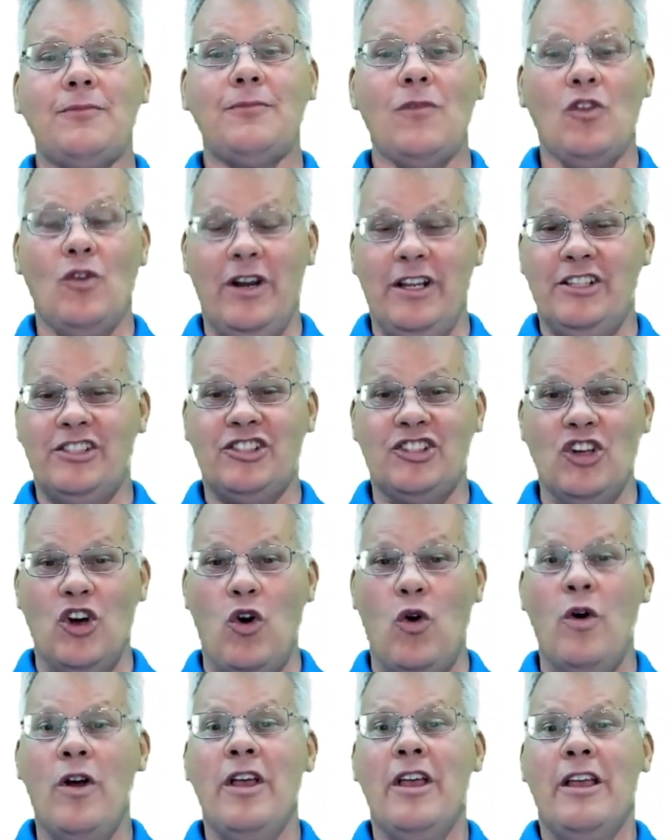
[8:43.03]
Right?
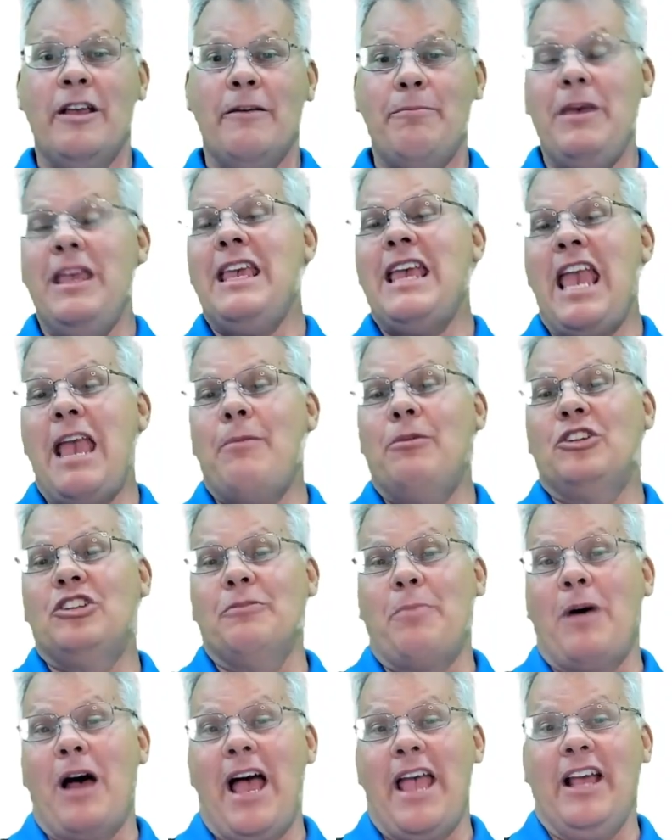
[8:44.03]
So being able to
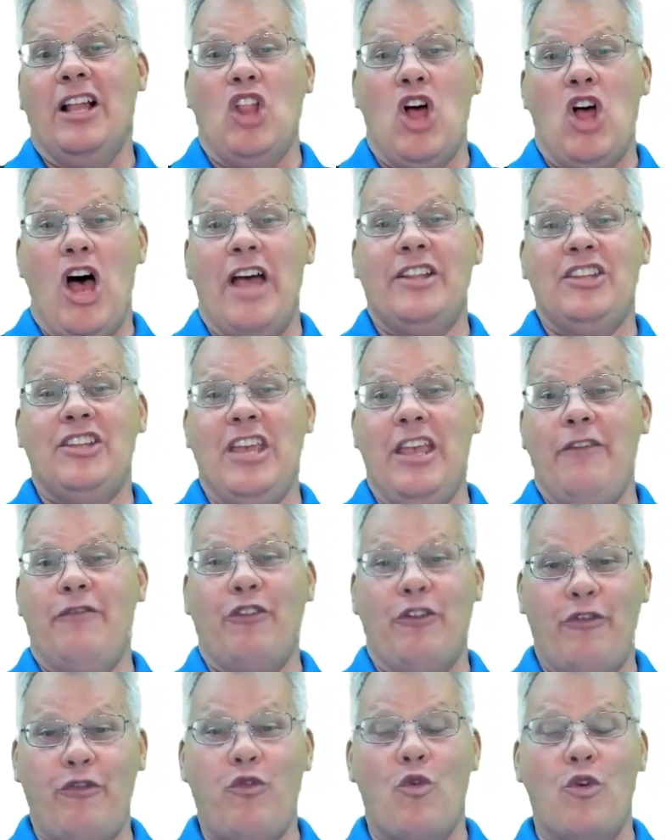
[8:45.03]
buy a latte for
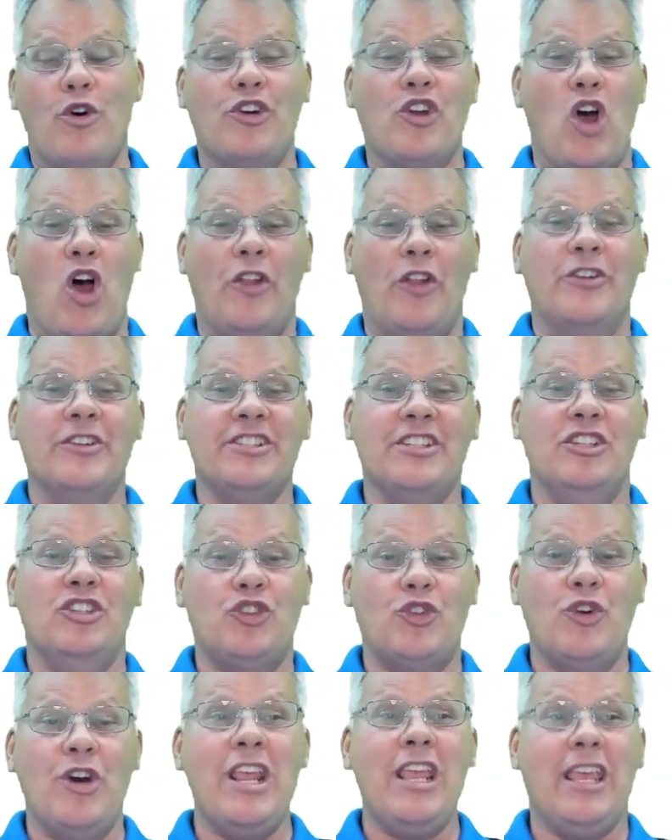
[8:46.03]
$4 and
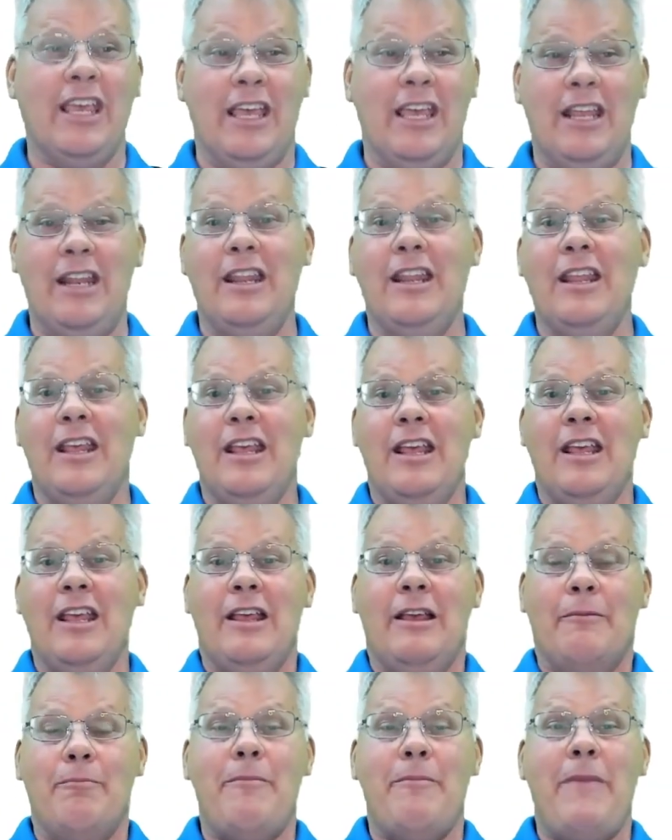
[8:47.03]
drink it
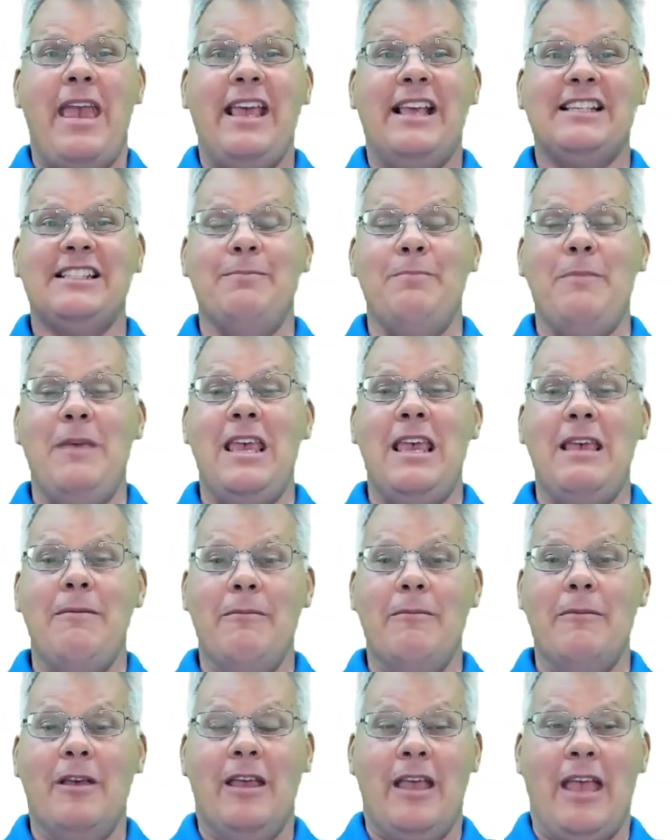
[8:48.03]
makes me
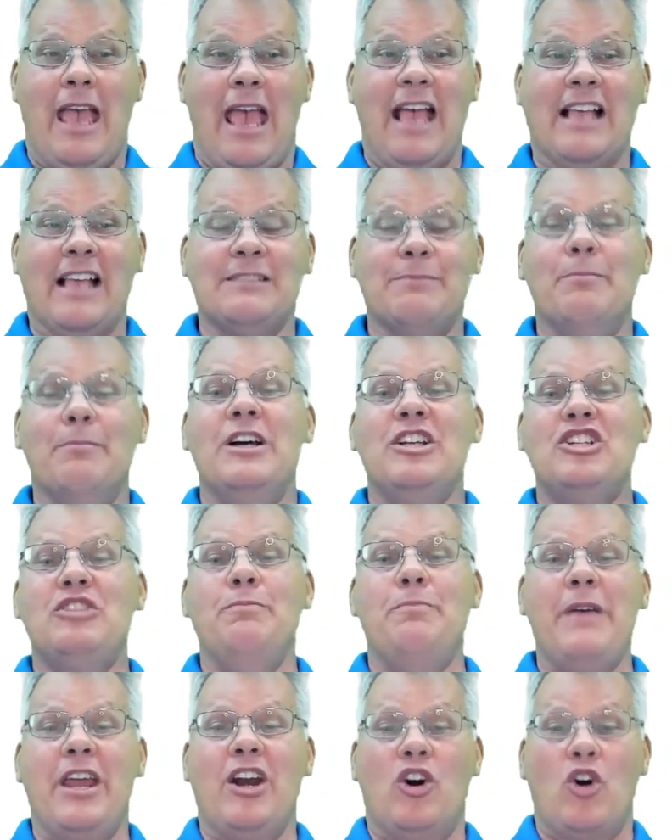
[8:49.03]
as much
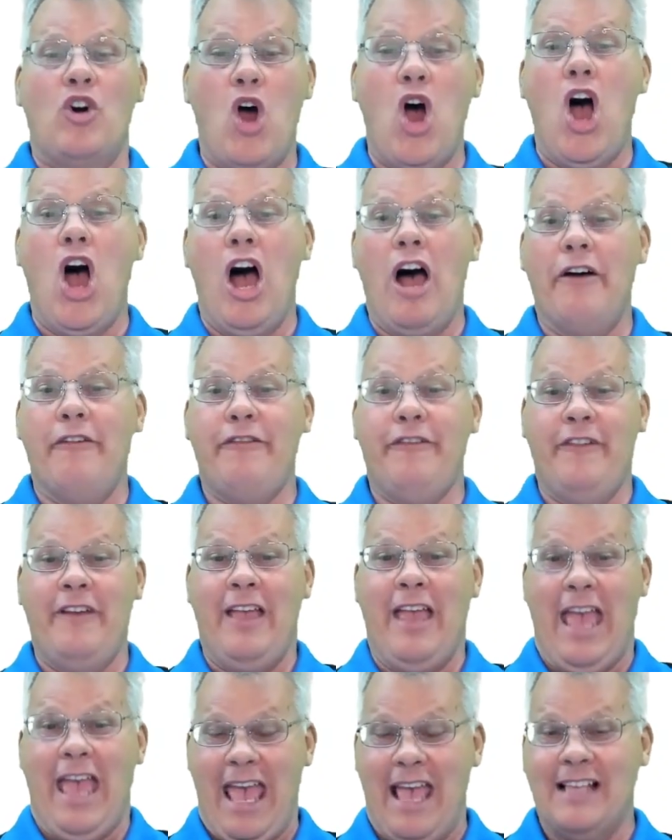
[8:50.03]
better off
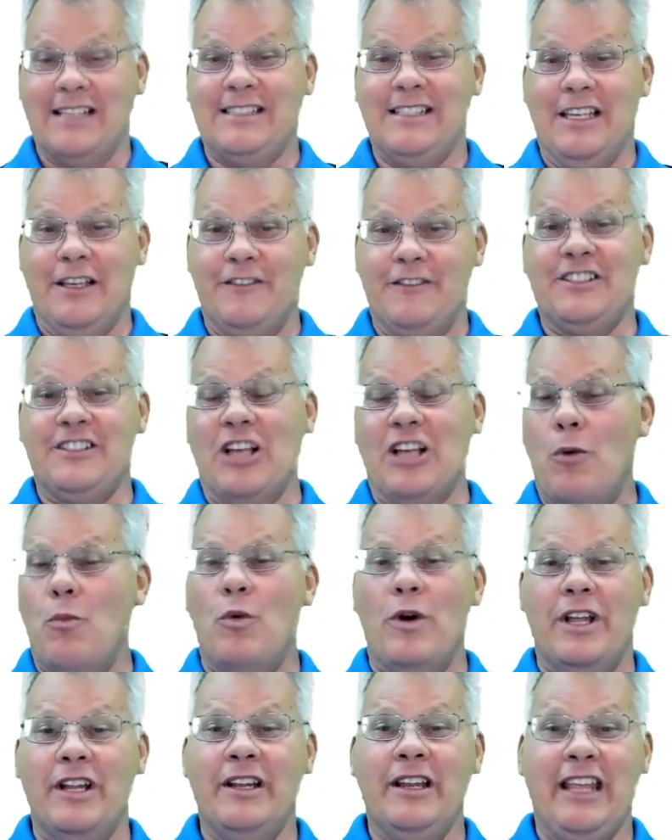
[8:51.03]
as if
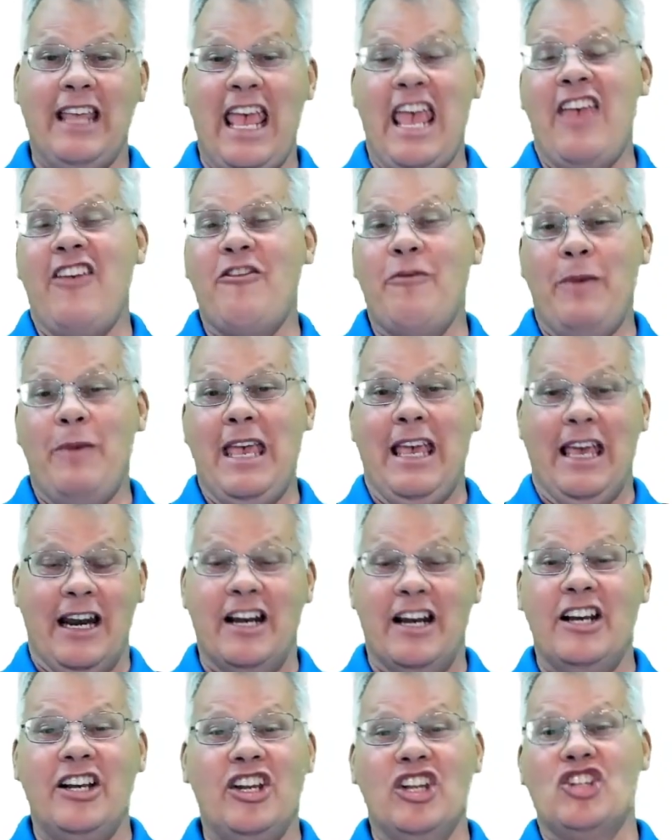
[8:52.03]
someone gave me an
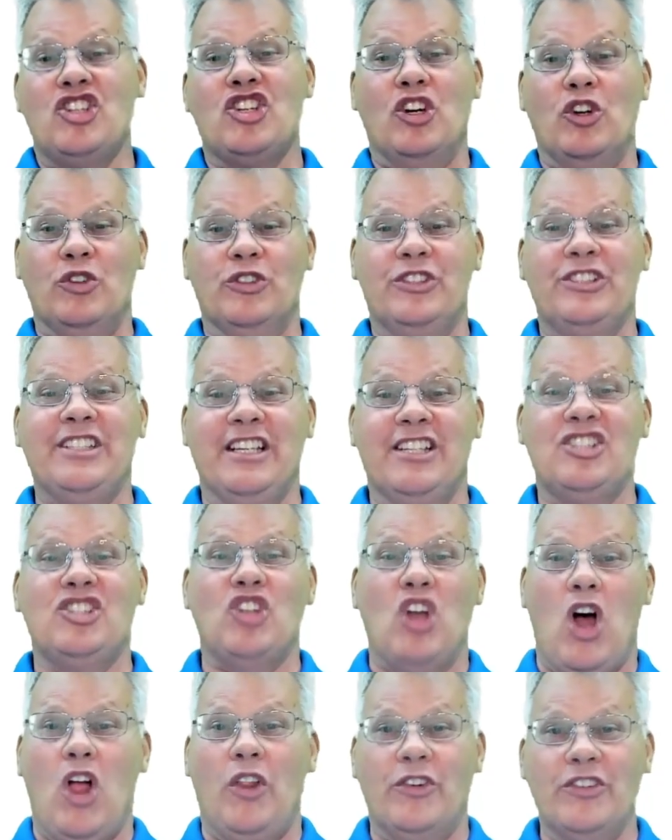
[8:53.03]
additional
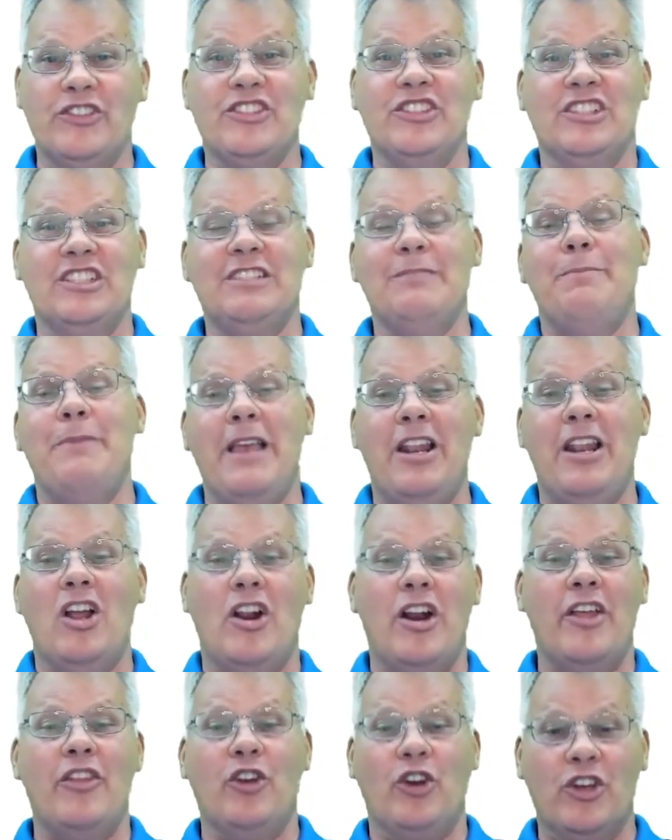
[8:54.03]
$6 to spend on
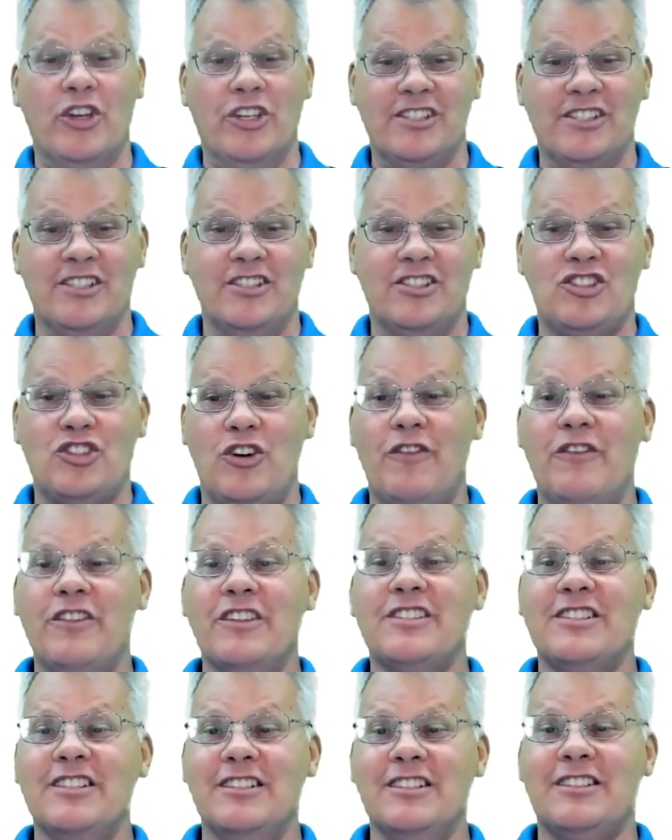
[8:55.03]
other goods and
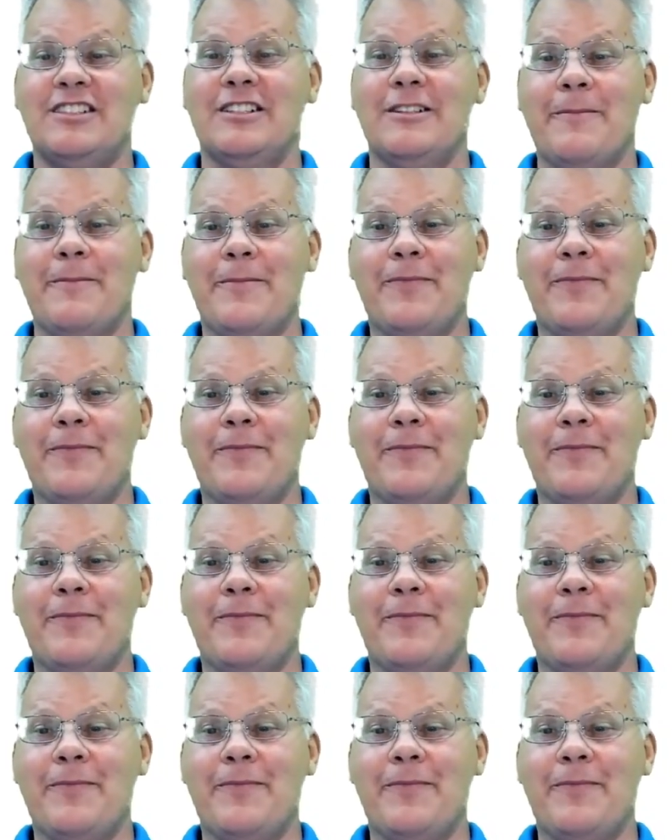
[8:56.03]
services.